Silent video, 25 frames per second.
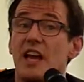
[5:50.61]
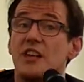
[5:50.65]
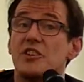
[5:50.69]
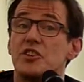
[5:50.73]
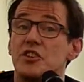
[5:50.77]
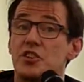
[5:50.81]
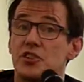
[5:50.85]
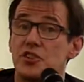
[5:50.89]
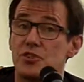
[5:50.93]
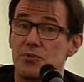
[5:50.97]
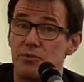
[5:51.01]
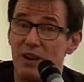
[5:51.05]

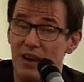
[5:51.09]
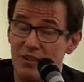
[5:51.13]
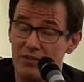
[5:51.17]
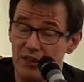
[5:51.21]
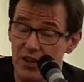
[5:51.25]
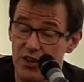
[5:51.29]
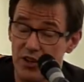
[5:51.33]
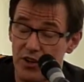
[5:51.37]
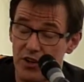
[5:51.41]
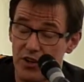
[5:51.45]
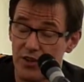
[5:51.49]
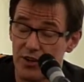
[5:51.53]
just round the
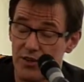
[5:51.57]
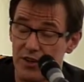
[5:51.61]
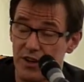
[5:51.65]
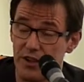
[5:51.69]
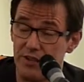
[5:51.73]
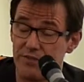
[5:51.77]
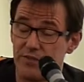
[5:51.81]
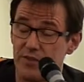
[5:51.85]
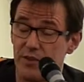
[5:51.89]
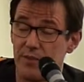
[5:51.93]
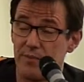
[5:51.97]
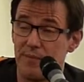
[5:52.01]
corner
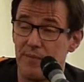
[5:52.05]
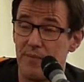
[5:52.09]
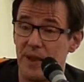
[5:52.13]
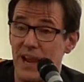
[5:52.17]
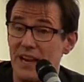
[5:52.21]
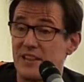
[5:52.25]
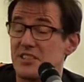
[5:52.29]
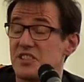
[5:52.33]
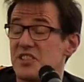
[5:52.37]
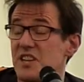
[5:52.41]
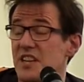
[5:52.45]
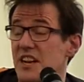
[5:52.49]
from
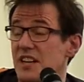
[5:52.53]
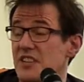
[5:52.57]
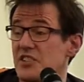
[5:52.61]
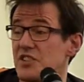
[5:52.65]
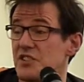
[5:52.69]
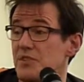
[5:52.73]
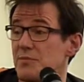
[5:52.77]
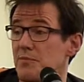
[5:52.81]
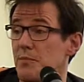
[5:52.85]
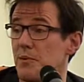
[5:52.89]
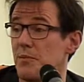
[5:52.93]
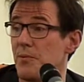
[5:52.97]

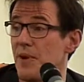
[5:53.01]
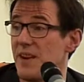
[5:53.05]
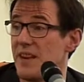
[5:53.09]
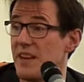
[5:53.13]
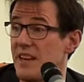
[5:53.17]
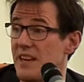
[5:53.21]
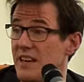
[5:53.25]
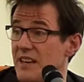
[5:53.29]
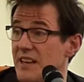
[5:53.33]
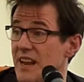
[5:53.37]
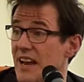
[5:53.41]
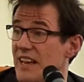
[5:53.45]
International
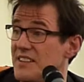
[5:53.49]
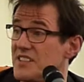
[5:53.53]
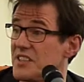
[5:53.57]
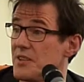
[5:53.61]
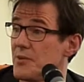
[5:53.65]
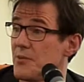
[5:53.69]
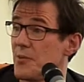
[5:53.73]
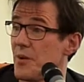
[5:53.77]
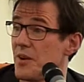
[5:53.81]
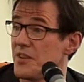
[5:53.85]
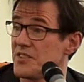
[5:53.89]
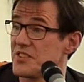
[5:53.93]
Marine, as it
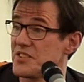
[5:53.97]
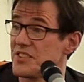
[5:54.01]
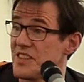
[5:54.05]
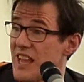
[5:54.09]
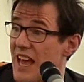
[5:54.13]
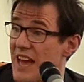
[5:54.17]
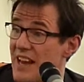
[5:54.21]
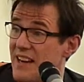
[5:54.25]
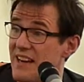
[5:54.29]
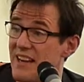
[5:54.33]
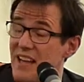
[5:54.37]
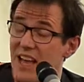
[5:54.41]
was
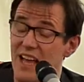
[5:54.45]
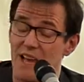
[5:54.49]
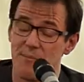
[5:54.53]
then.